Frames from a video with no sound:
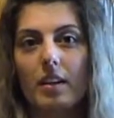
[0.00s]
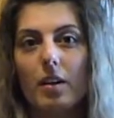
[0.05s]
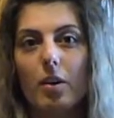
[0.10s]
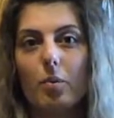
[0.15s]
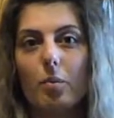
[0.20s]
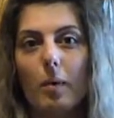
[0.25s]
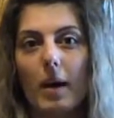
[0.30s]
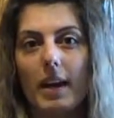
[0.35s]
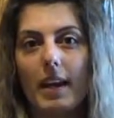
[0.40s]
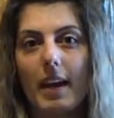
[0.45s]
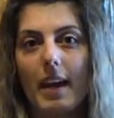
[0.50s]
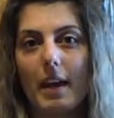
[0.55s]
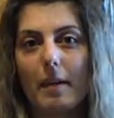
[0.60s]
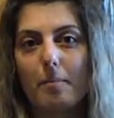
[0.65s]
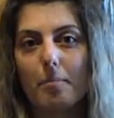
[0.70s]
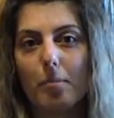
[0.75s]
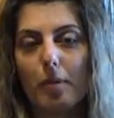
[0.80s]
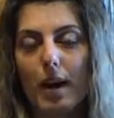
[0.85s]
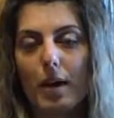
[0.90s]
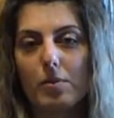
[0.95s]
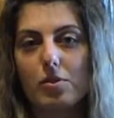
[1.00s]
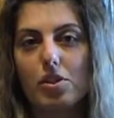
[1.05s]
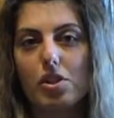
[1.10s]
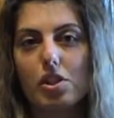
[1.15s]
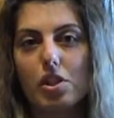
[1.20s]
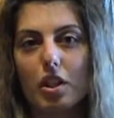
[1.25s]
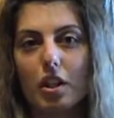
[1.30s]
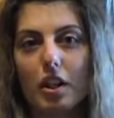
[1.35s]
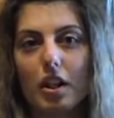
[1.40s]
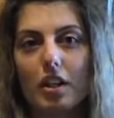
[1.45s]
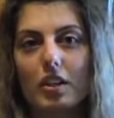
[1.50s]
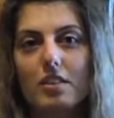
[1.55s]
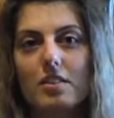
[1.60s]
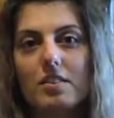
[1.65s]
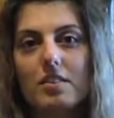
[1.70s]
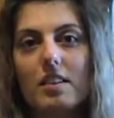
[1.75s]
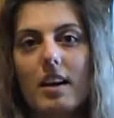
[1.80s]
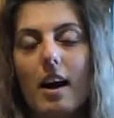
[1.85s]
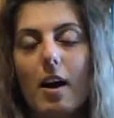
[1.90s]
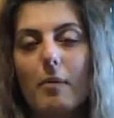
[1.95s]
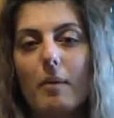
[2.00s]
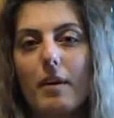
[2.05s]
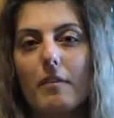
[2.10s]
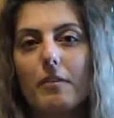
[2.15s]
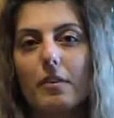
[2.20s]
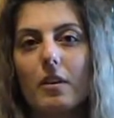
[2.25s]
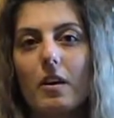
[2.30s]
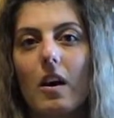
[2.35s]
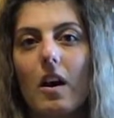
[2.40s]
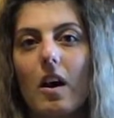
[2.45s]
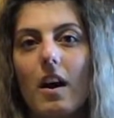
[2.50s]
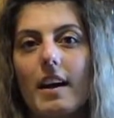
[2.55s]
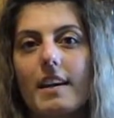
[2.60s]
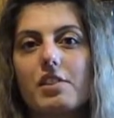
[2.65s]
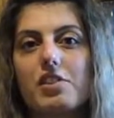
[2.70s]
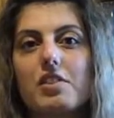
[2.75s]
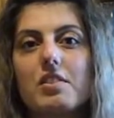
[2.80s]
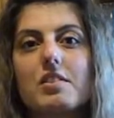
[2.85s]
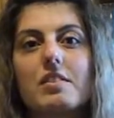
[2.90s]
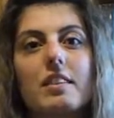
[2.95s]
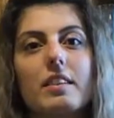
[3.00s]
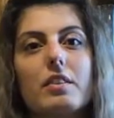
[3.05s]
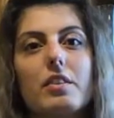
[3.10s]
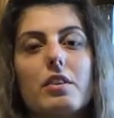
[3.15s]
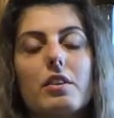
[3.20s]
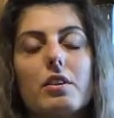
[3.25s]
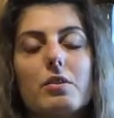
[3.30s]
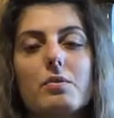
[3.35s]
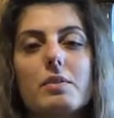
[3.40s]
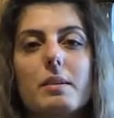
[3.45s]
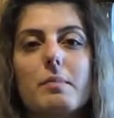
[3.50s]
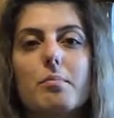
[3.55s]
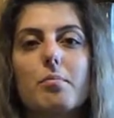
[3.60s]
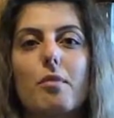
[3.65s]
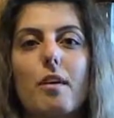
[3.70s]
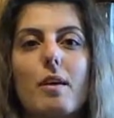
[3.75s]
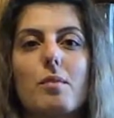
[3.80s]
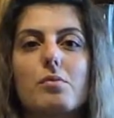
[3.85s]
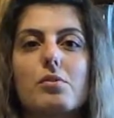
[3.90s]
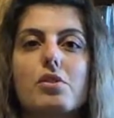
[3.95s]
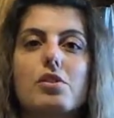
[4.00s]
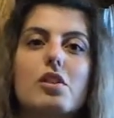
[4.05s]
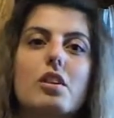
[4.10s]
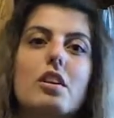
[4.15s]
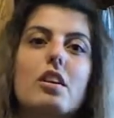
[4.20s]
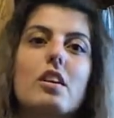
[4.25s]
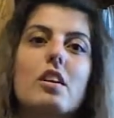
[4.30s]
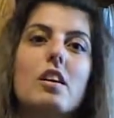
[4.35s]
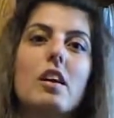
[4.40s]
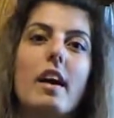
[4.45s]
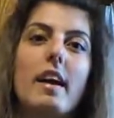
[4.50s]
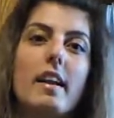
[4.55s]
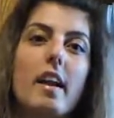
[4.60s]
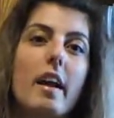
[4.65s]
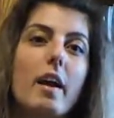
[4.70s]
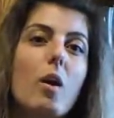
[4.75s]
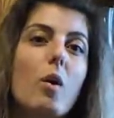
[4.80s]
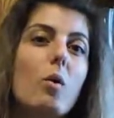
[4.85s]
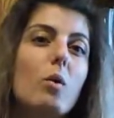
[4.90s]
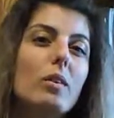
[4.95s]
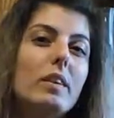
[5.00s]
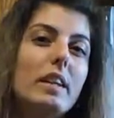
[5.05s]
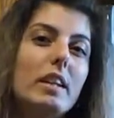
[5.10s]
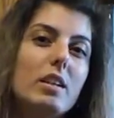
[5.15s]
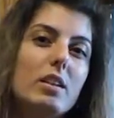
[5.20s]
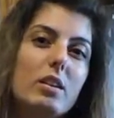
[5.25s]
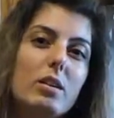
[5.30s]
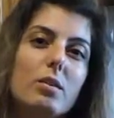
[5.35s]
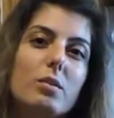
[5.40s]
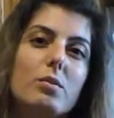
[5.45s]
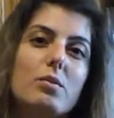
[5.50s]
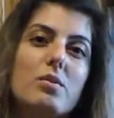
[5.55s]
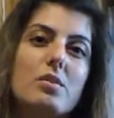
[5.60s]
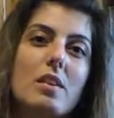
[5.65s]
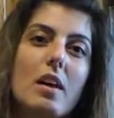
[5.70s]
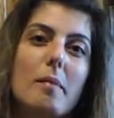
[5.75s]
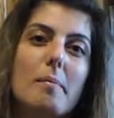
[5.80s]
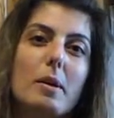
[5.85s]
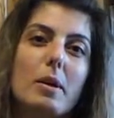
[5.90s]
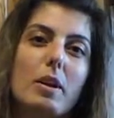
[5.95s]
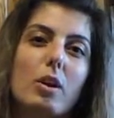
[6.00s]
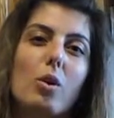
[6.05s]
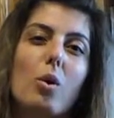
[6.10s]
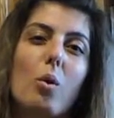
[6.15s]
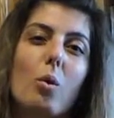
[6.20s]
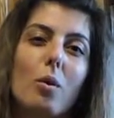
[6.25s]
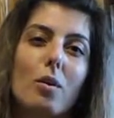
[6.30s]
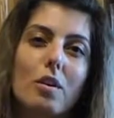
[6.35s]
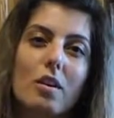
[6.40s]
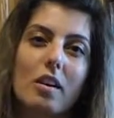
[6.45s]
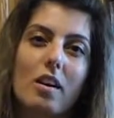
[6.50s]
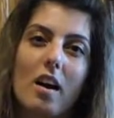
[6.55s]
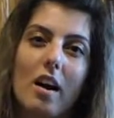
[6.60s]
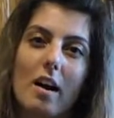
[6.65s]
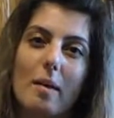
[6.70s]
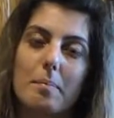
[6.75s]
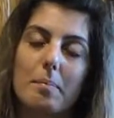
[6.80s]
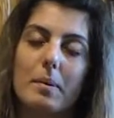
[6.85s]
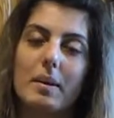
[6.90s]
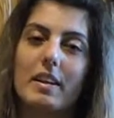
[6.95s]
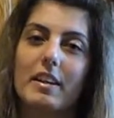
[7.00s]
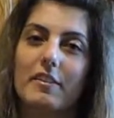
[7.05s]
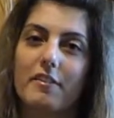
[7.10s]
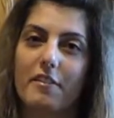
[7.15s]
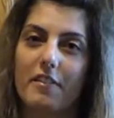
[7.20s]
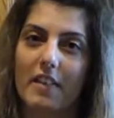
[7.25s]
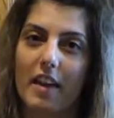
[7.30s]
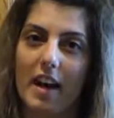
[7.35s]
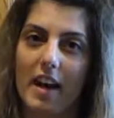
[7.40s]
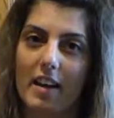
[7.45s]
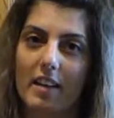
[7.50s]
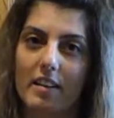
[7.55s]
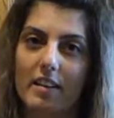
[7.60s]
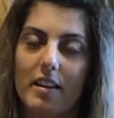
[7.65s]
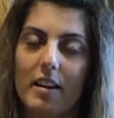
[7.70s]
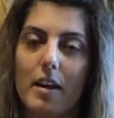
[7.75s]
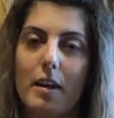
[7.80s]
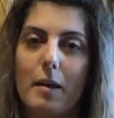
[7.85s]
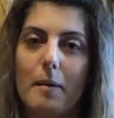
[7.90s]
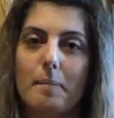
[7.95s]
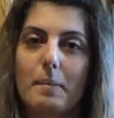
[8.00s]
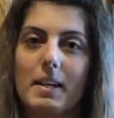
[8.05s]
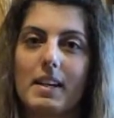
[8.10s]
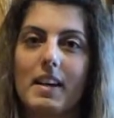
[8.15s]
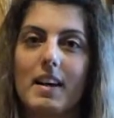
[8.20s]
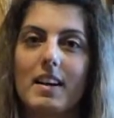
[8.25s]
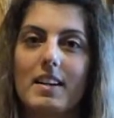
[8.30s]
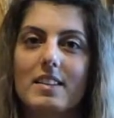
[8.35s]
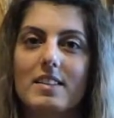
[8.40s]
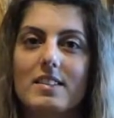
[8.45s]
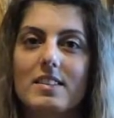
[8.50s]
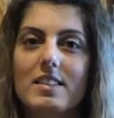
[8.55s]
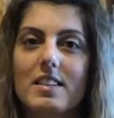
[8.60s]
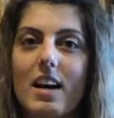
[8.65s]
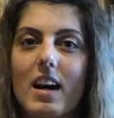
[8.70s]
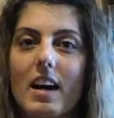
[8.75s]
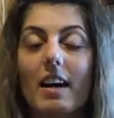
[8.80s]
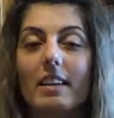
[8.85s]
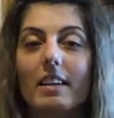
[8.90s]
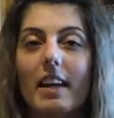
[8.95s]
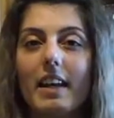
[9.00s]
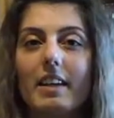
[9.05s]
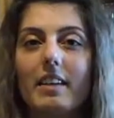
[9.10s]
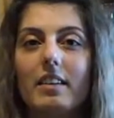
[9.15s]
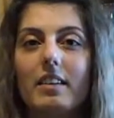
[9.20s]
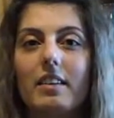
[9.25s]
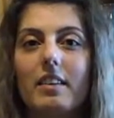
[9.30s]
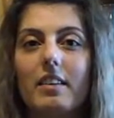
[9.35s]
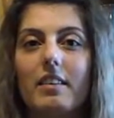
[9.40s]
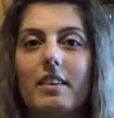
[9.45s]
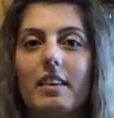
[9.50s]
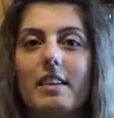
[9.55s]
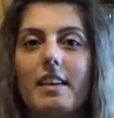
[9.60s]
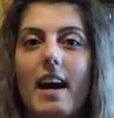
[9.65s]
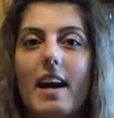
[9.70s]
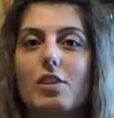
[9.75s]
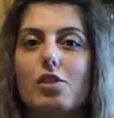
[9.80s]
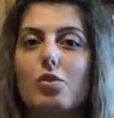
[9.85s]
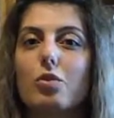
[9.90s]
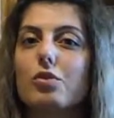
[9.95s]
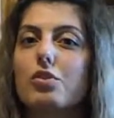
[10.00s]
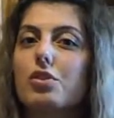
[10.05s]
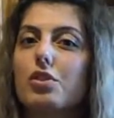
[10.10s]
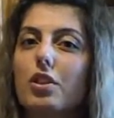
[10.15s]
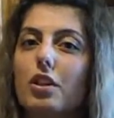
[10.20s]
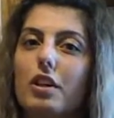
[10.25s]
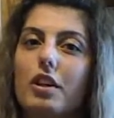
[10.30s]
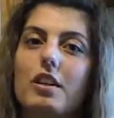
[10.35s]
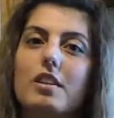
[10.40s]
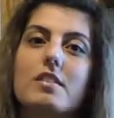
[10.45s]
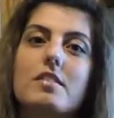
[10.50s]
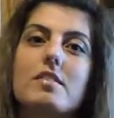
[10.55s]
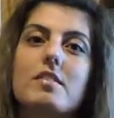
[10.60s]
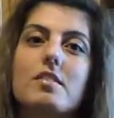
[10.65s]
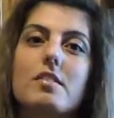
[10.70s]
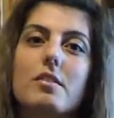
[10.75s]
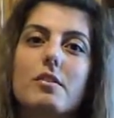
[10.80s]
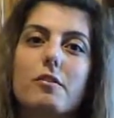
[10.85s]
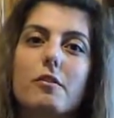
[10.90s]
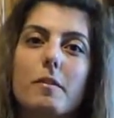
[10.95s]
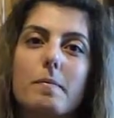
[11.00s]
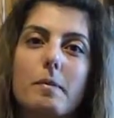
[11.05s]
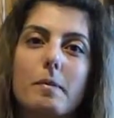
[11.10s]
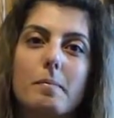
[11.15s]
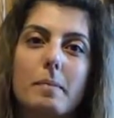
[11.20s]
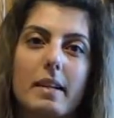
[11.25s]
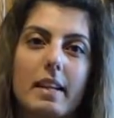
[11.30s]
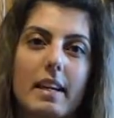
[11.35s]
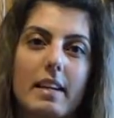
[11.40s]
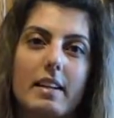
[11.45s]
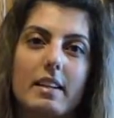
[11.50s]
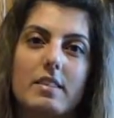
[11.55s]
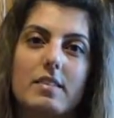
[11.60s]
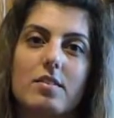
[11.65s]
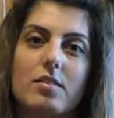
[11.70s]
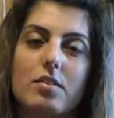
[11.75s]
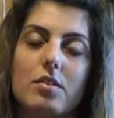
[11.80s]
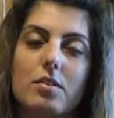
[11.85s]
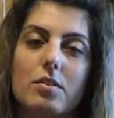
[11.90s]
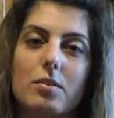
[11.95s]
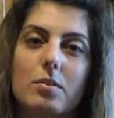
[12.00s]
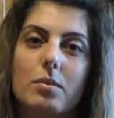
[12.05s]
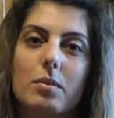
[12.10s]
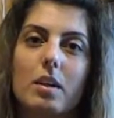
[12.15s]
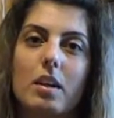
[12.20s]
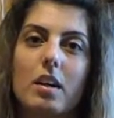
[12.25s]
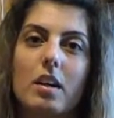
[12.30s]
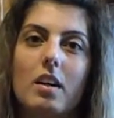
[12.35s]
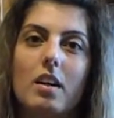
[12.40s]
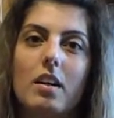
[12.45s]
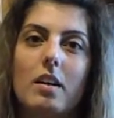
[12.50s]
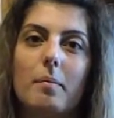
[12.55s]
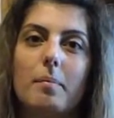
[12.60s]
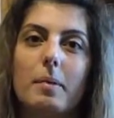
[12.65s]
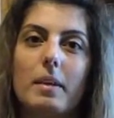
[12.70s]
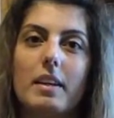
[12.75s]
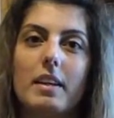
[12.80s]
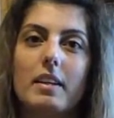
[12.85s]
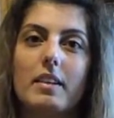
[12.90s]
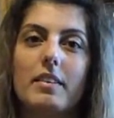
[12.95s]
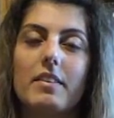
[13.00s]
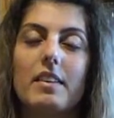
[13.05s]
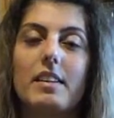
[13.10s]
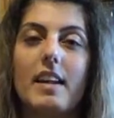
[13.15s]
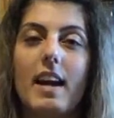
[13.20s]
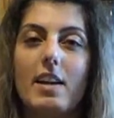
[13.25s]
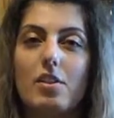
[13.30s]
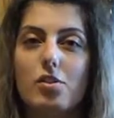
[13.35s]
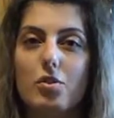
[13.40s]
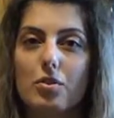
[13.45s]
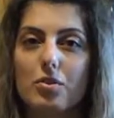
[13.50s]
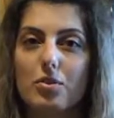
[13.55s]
white and brown sugars. However, I just stick to using brown sugar, and I only use about a quarter cup, if that, because I like the natural sugars from the bananas to be the natural